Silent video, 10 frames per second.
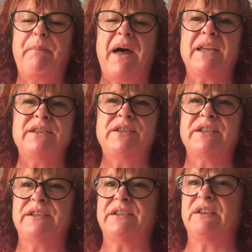
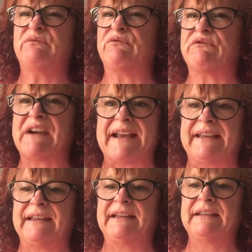pungent and
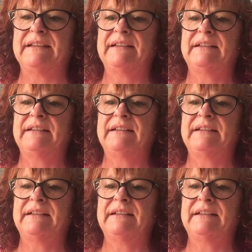rank,